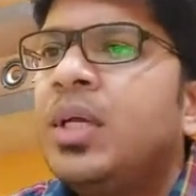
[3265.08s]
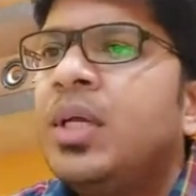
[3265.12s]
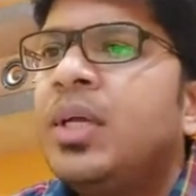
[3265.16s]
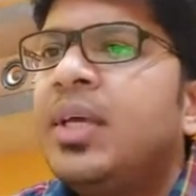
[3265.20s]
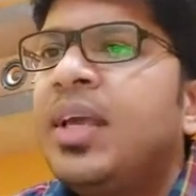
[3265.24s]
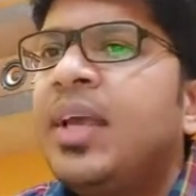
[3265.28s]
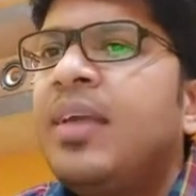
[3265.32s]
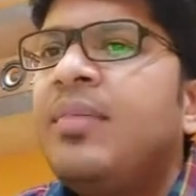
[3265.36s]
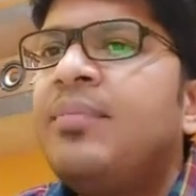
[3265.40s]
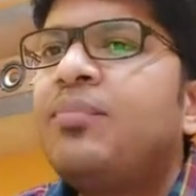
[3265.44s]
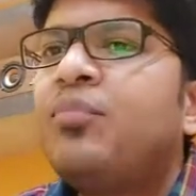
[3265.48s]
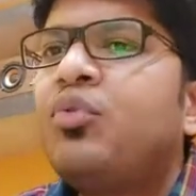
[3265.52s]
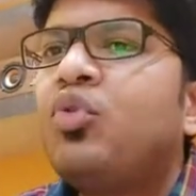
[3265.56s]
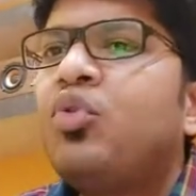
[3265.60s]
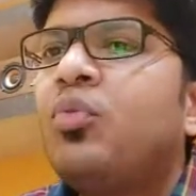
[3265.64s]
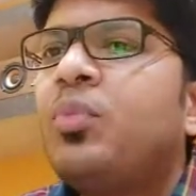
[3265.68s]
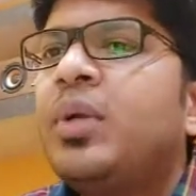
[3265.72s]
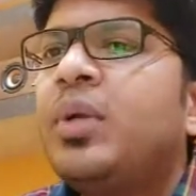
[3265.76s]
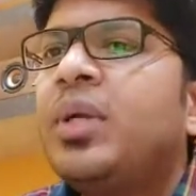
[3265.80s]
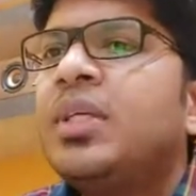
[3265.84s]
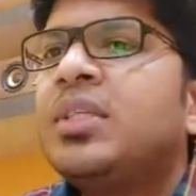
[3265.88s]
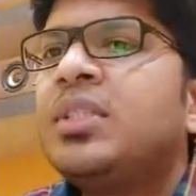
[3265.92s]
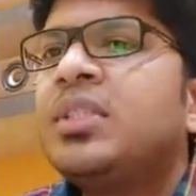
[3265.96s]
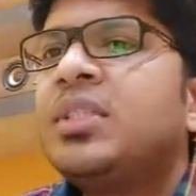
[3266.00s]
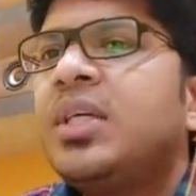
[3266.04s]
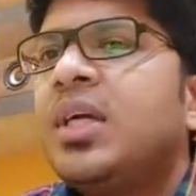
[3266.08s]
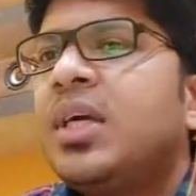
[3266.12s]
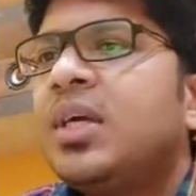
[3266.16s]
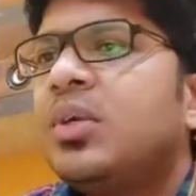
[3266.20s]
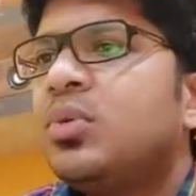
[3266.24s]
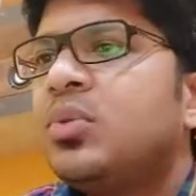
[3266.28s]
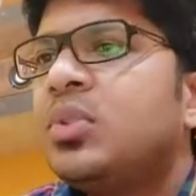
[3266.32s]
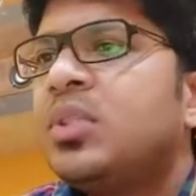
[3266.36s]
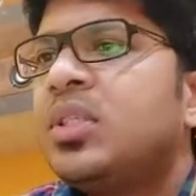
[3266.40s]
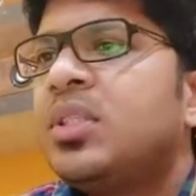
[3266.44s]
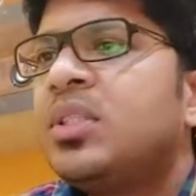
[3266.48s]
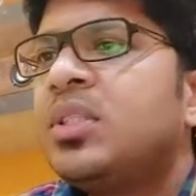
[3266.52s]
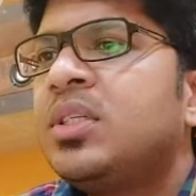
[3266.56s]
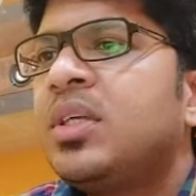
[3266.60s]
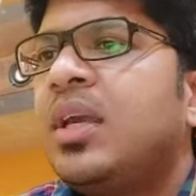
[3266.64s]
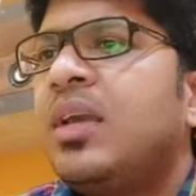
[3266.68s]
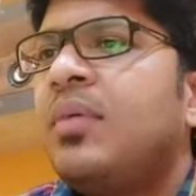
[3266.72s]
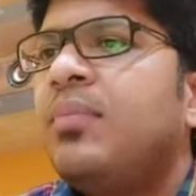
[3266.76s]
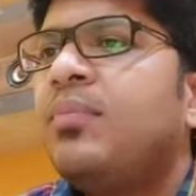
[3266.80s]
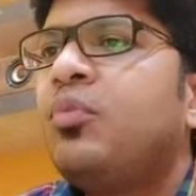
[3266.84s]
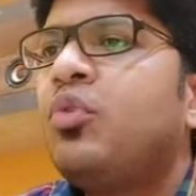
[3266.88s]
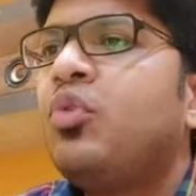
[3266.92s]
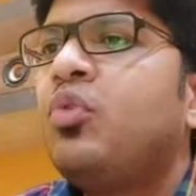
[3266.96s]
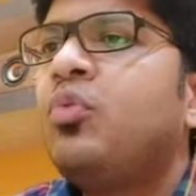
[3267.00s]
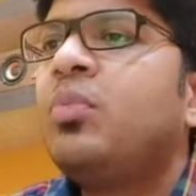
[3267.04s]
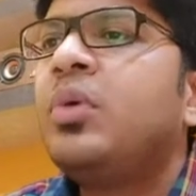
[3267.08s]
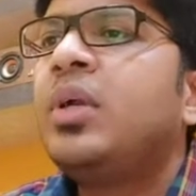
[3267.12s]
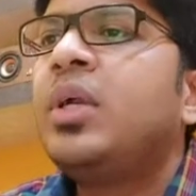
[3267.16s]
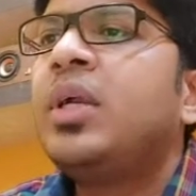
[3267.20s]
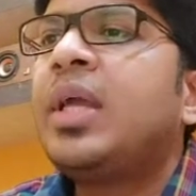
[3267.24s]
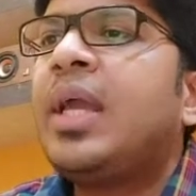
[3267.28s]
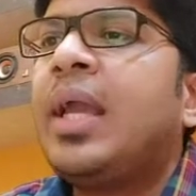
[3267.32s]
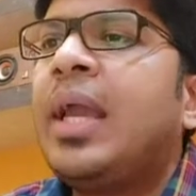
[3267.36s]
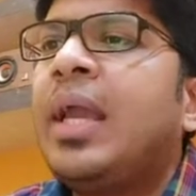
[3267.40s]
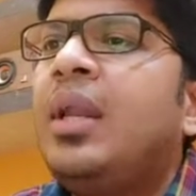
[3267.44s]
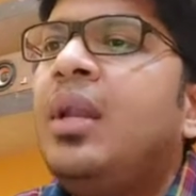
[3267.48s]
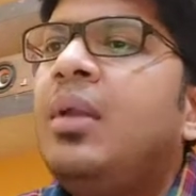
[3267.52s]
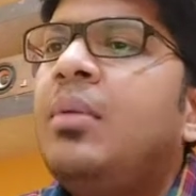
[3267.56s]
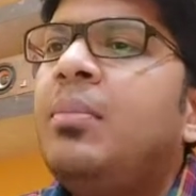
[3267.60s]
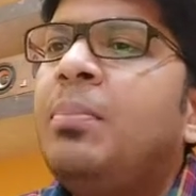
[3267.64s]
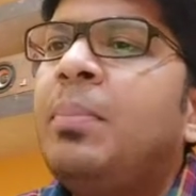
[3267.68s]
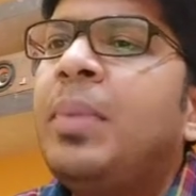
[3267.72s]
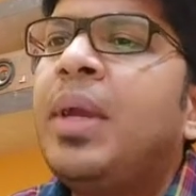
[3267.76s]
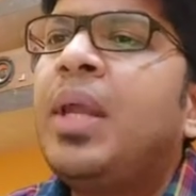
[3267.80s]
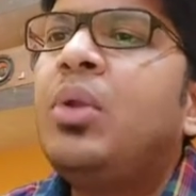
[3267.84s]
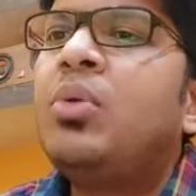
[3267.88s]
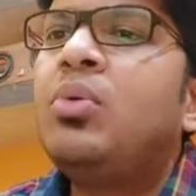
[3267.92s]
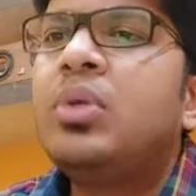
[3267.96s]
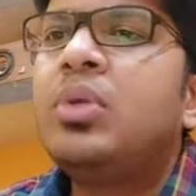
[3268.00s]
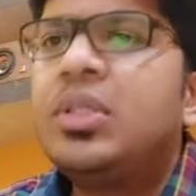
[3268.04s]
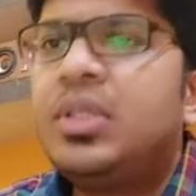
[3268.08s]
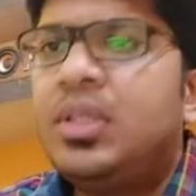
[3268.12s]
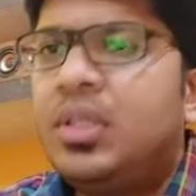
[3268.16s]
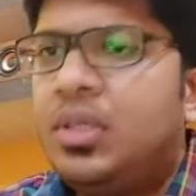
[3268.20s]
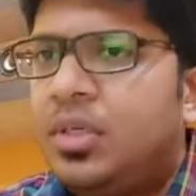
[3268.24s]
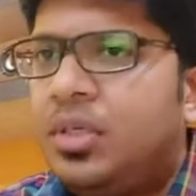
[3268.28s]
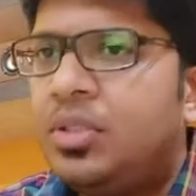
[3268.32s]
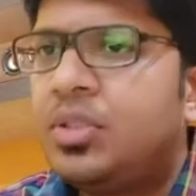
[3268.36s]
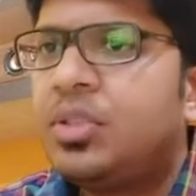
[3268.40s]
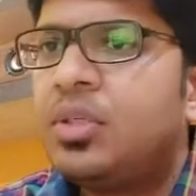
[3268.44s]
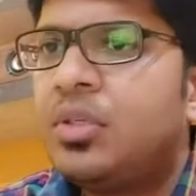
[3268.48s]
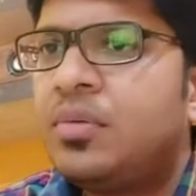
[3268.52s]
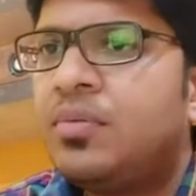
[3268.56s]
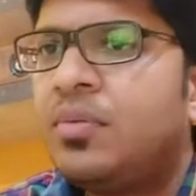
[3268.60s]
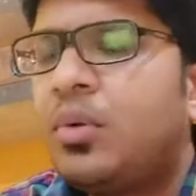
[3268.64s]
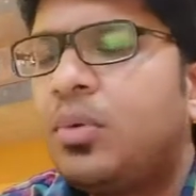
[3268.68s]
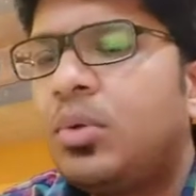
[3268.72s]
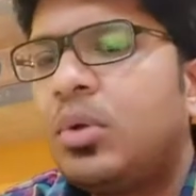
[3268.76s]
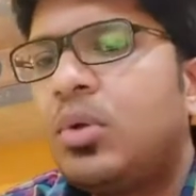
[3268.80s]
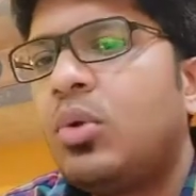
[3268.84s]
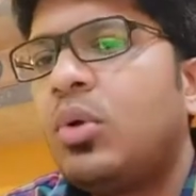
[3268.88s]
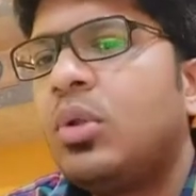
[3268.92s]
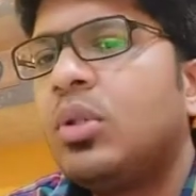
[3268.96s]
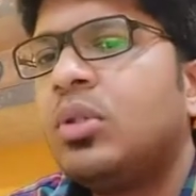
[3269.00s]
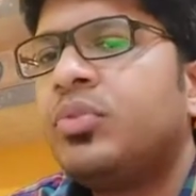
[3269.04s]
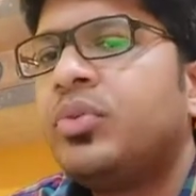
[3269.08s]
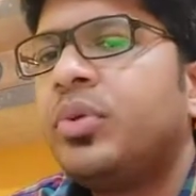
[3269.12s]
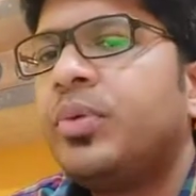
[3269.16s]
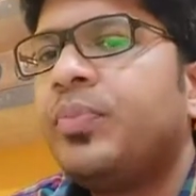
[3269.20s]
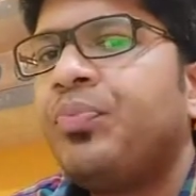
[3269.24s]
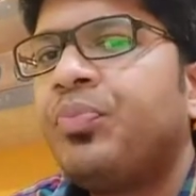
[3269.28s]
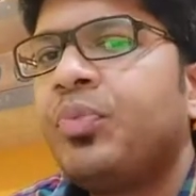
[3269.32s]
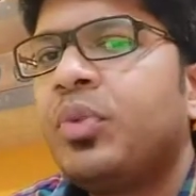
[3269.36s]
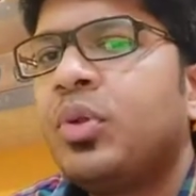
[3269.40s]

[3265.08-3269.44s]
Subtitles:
Improvement in steatosis, improvement in ballooning degeneration found in all three.